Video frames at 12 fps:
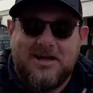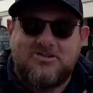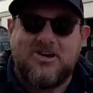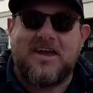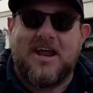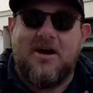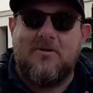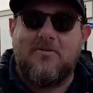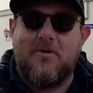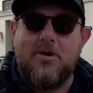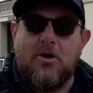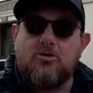Check it out
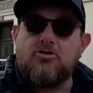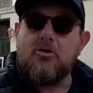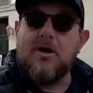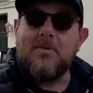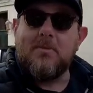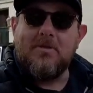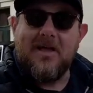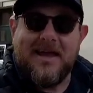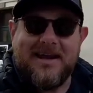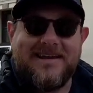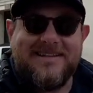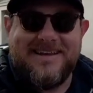for your trip planning